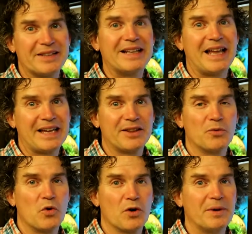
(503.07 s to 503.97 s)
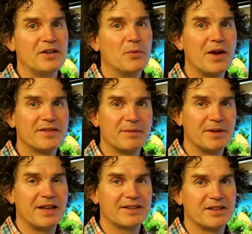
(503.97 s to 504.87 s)
They like the warm and you want
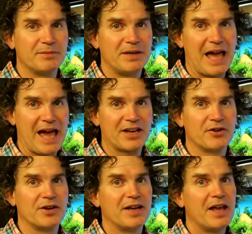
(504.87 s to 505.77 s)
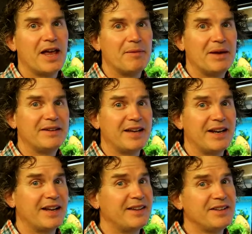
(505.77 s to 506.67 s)
something that's gonna be accurate and maintain it.